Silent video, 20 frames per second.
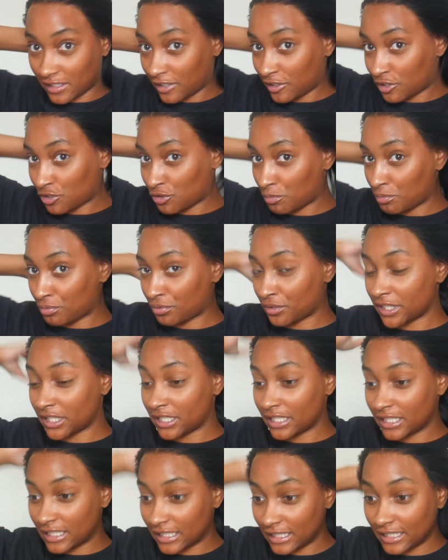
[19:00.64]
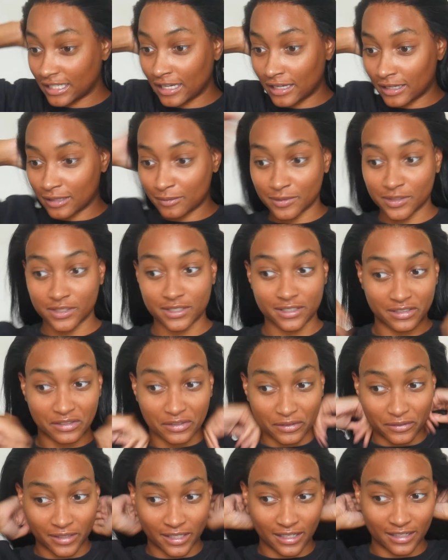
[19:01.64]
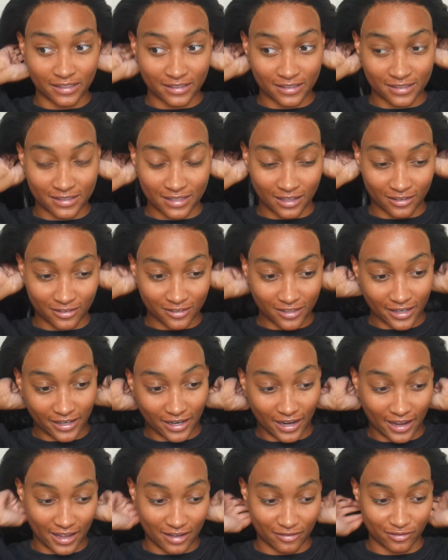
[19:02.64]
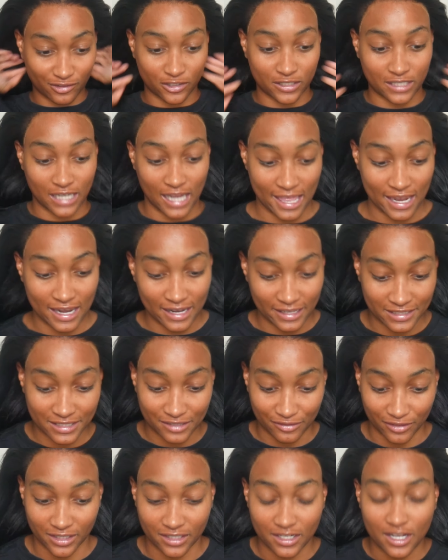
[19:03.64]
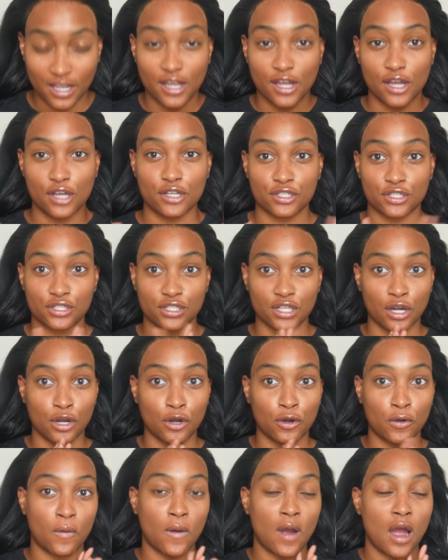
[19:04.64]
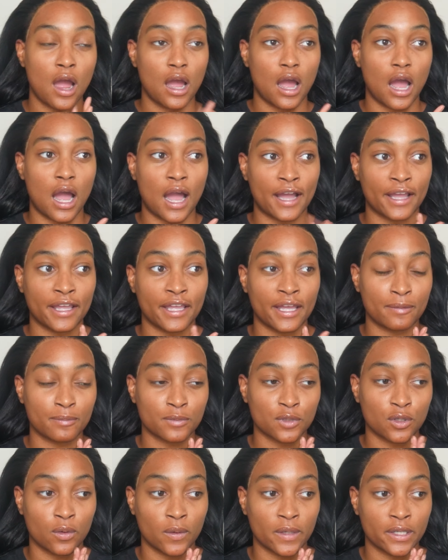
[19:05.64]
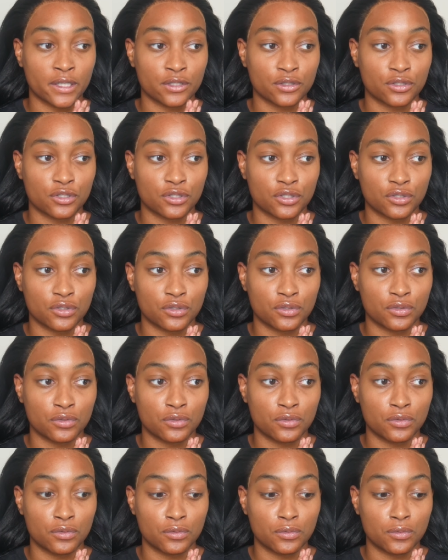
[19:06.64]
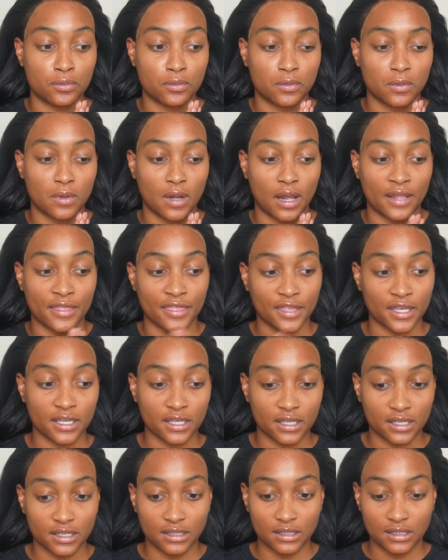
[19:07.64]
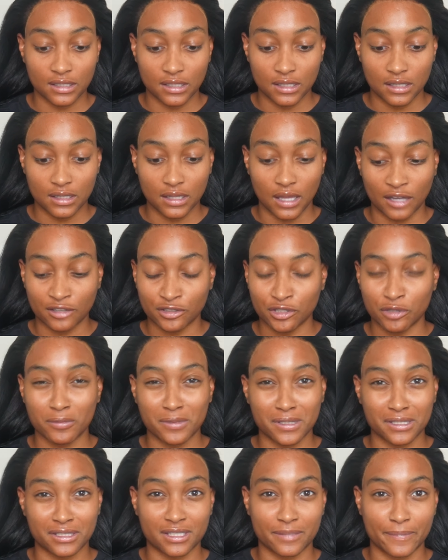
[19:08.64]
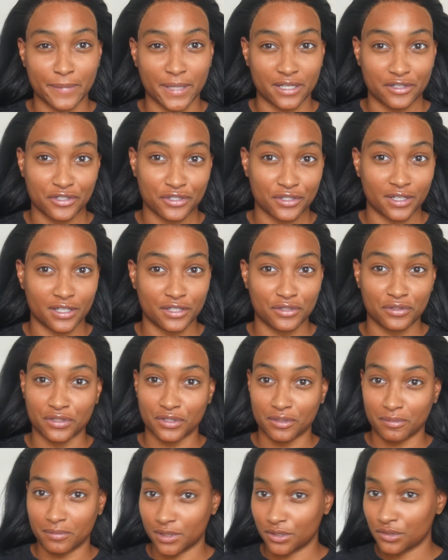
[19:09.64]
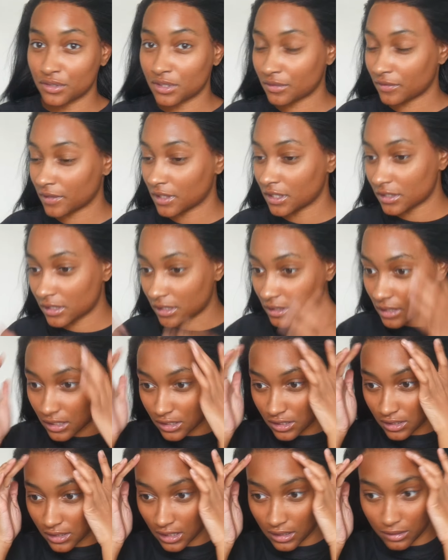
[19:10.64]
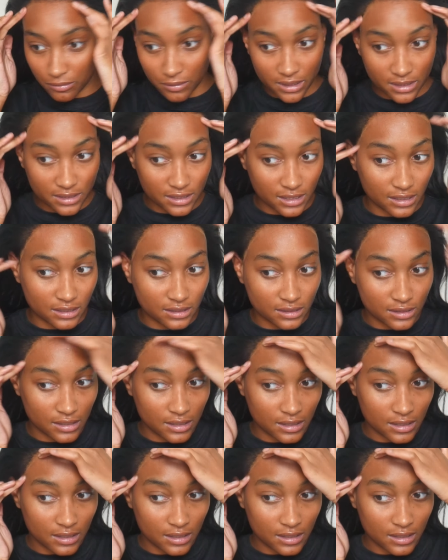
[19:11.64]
It looks pretty damn good, okay? It does not look like I have on a lace front. So I am going to, I think, I don't know what's best. Should I use the mousse first? Because I just kind of want to tint